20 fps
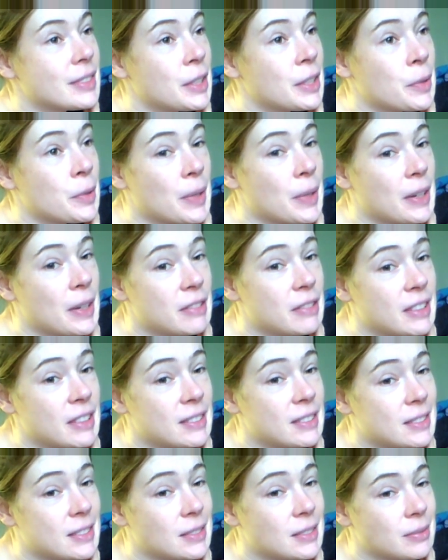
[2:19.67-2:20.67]

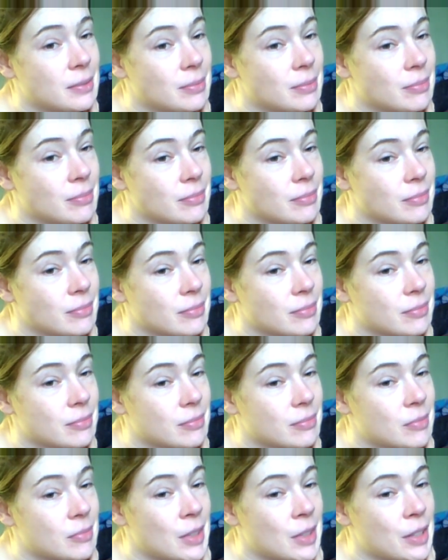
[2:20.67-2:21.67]
cravings.
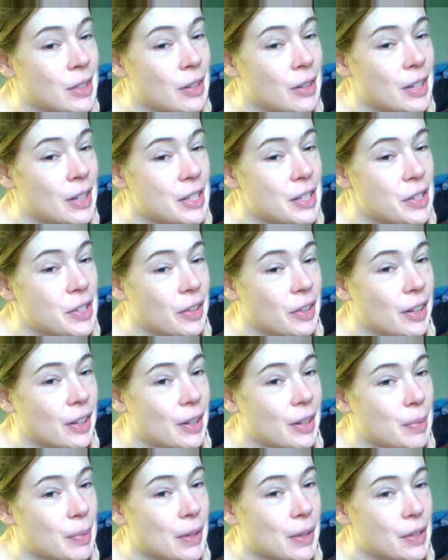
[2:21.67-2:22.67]
Not only
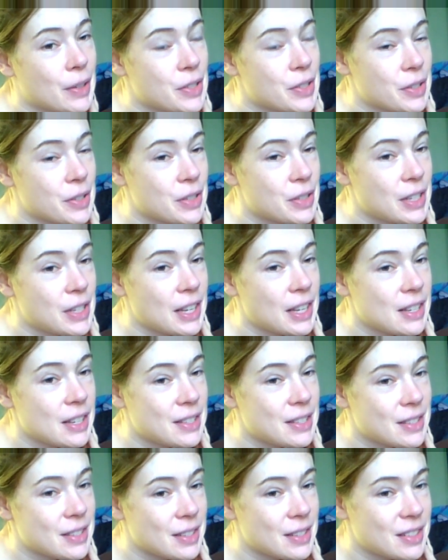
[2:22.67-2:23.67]
chocolate, but also
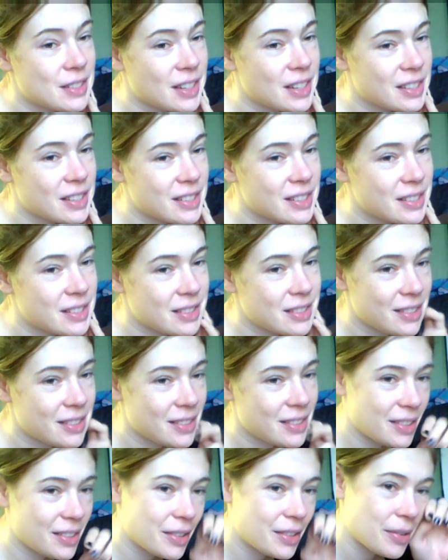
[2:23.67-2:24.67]
cheese and nuts.
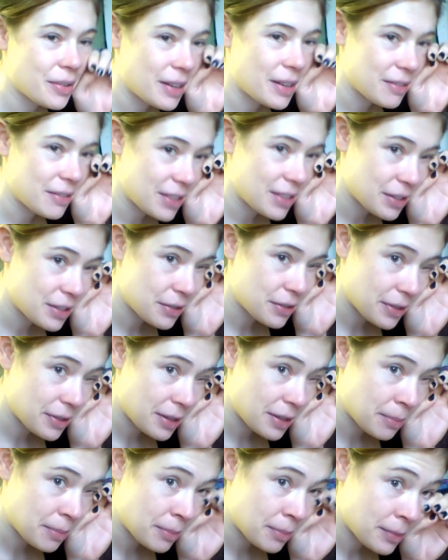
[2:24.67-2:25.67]
Cravings for
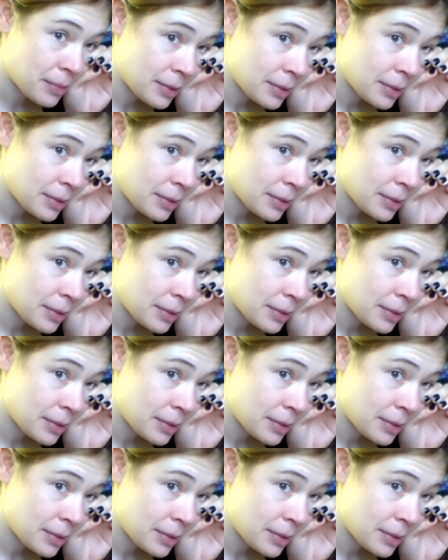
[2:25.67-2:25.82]
them.